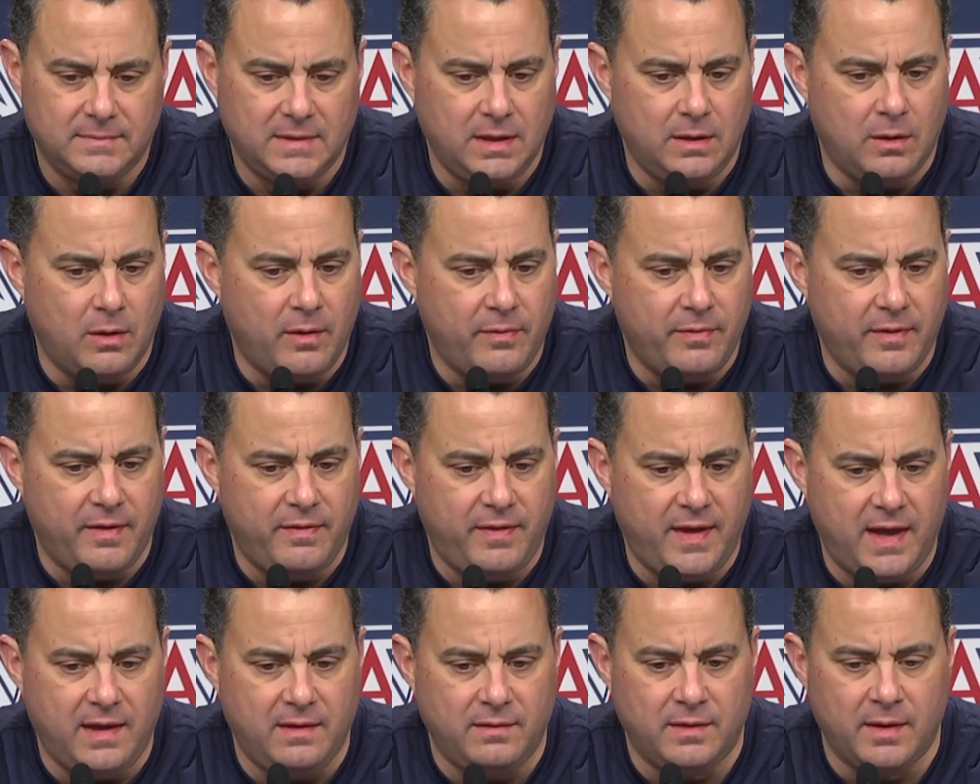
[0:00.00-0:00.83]
You know, they,
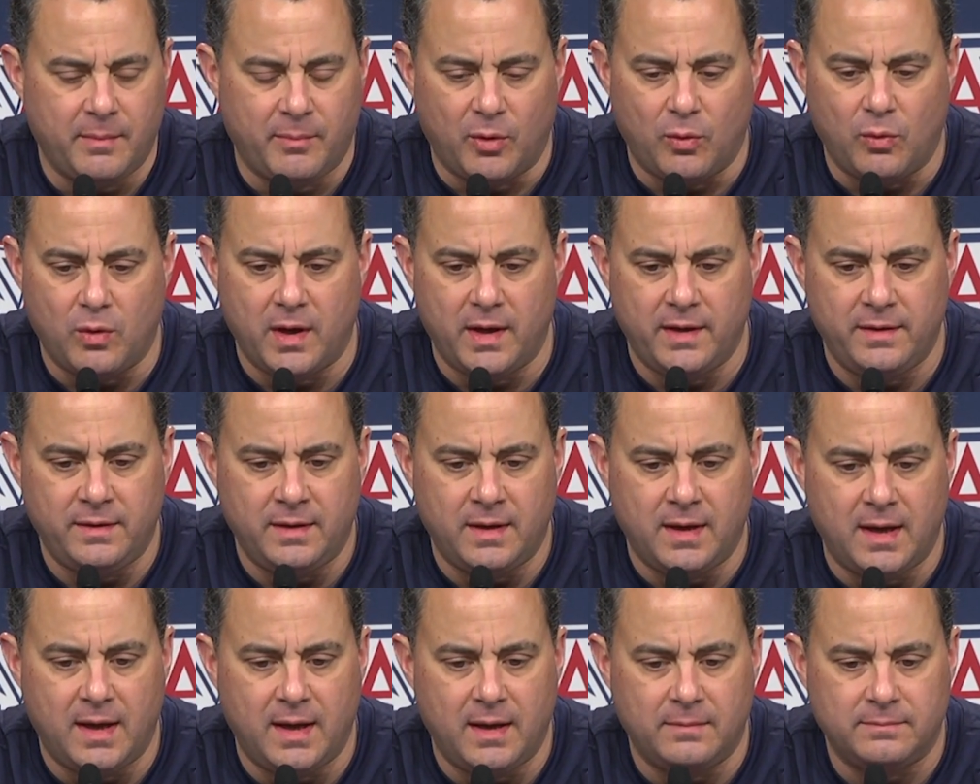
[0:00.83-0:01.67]
they number one
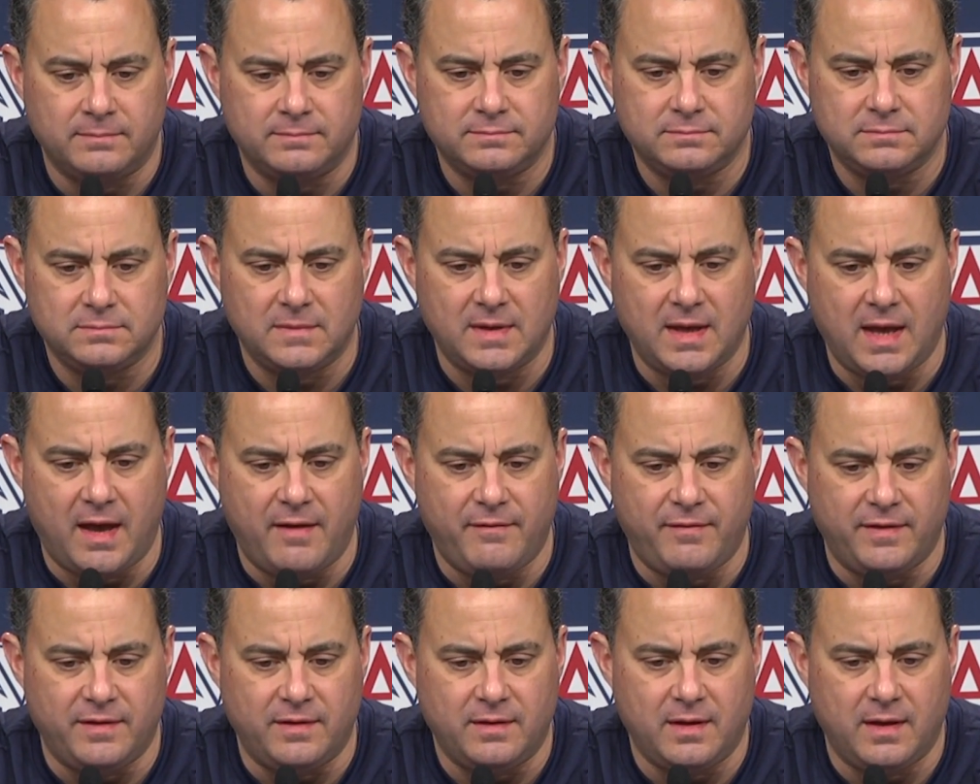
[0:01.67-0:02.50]
um,
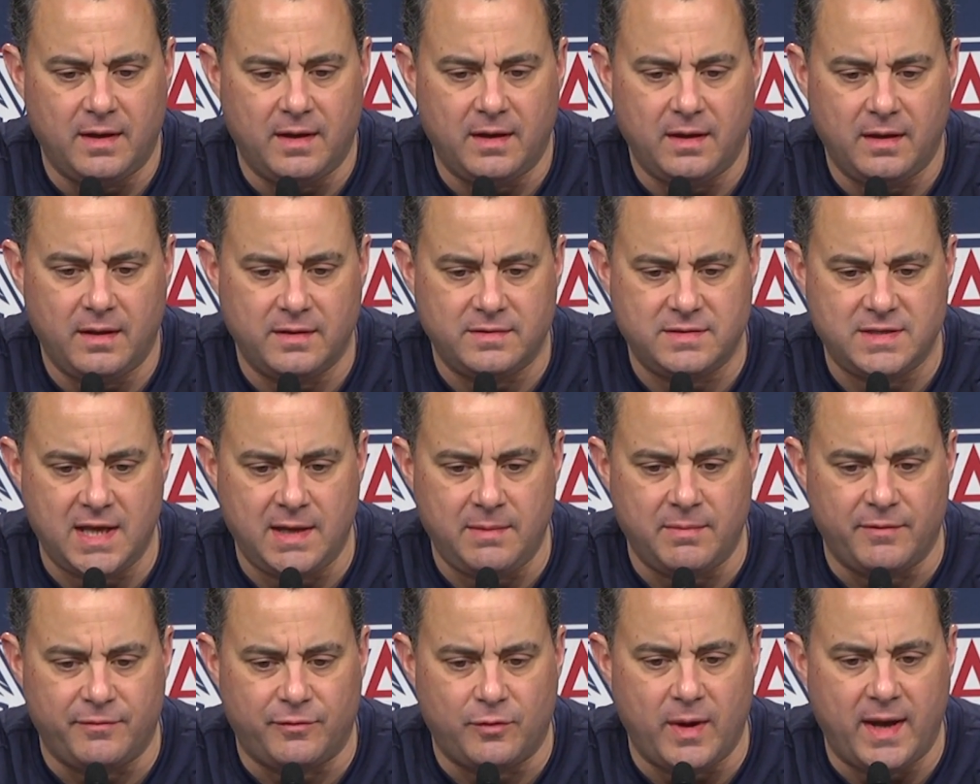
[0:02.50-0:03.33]
have a, a,
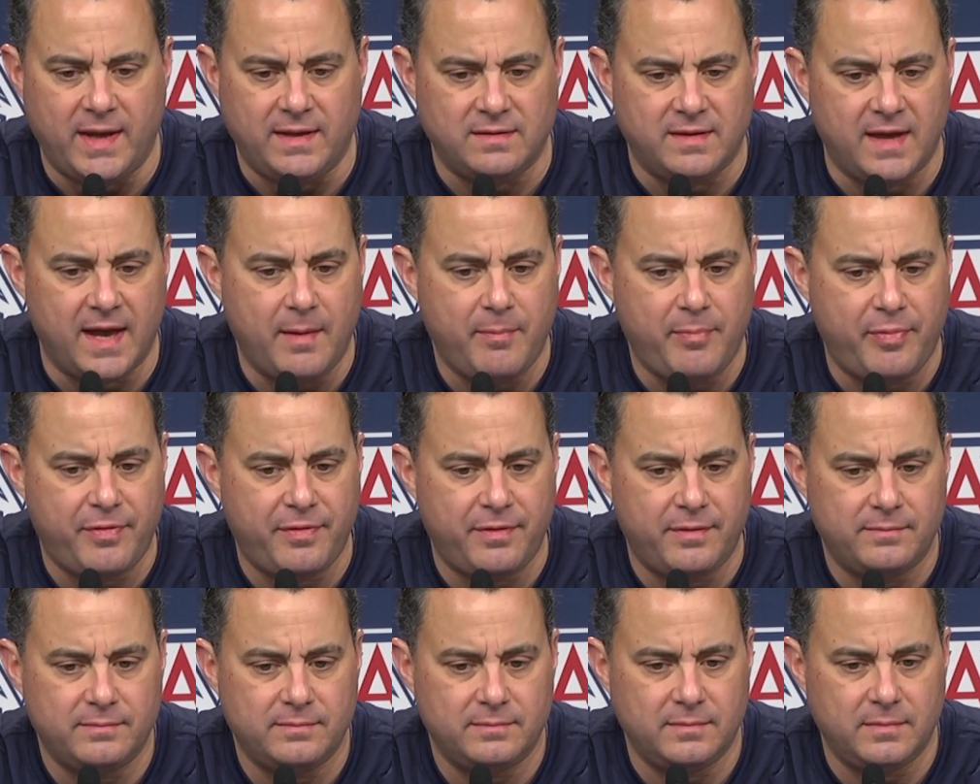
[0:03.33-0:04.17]
team of great
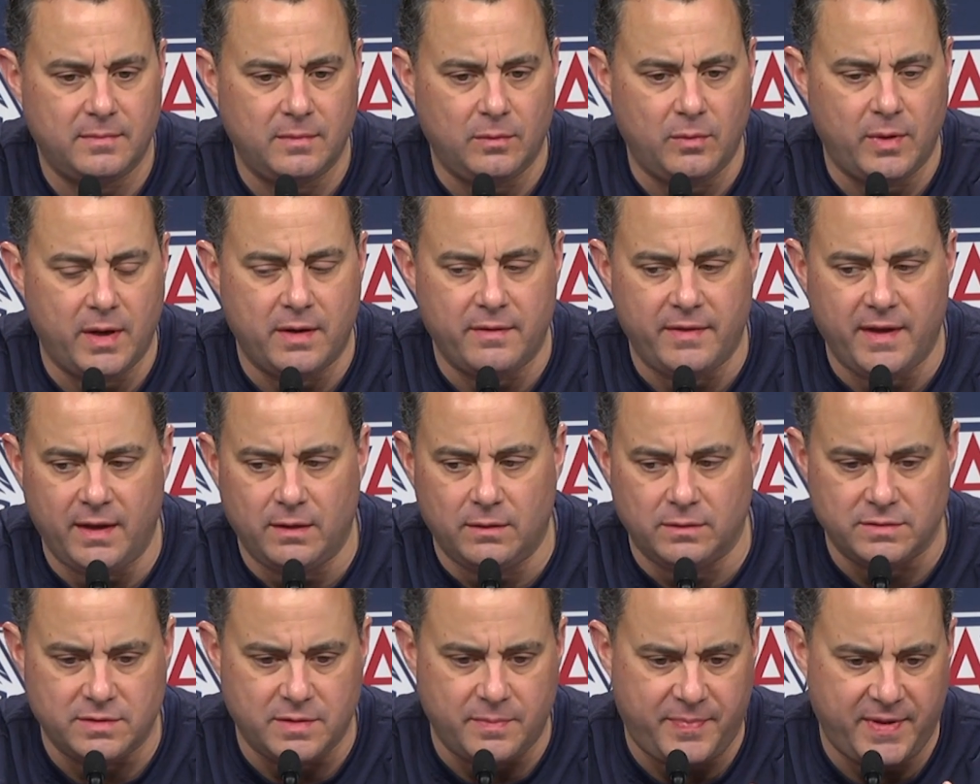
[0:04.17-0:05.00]
depth where they
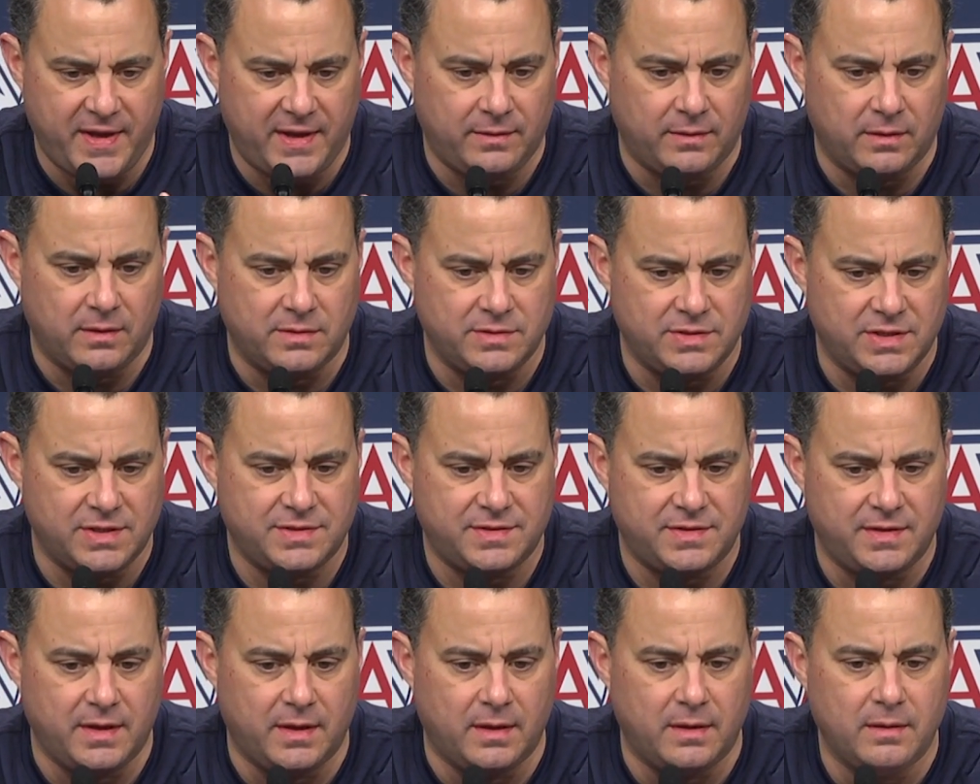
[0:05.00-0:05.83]
don't depend on
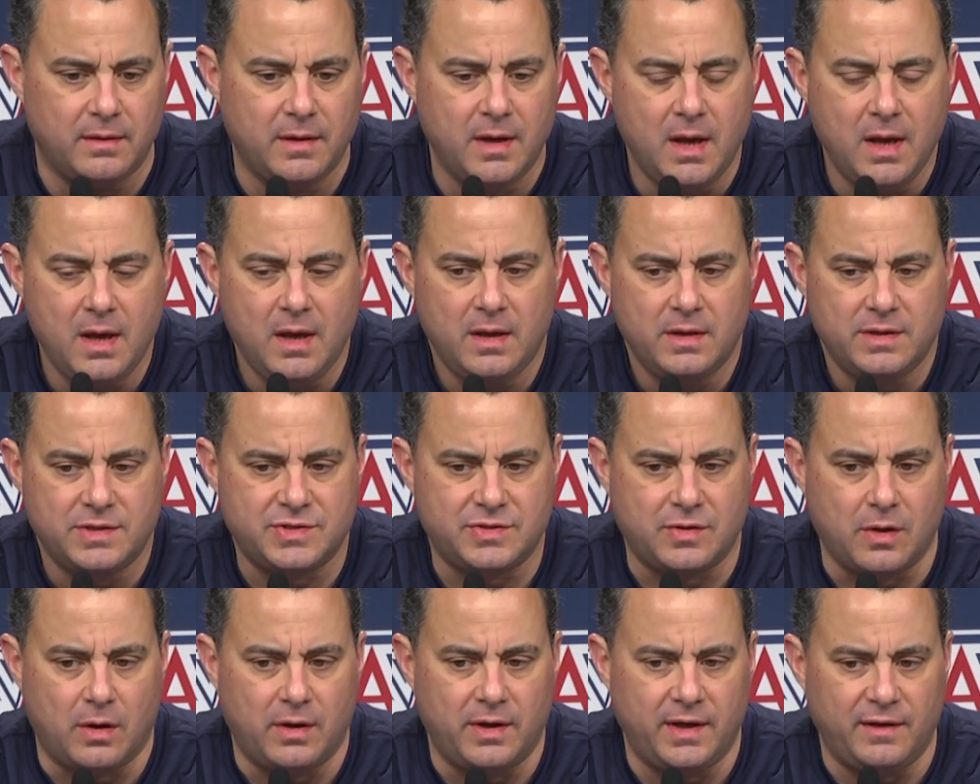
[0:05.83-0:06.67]
just their
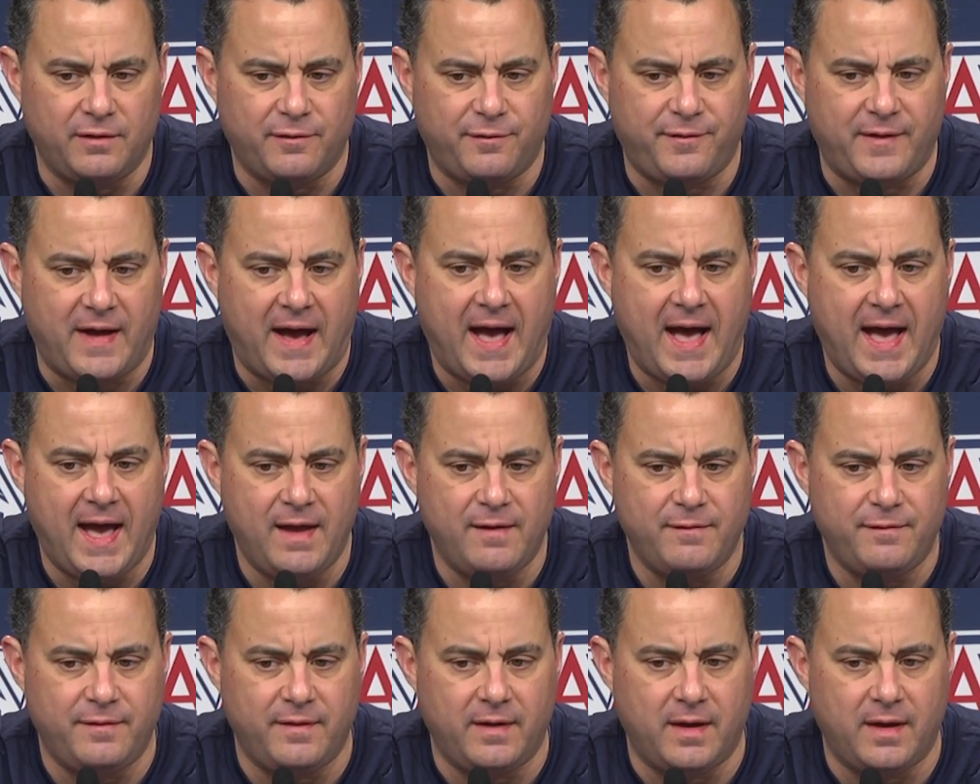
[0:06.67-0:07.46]
starting five.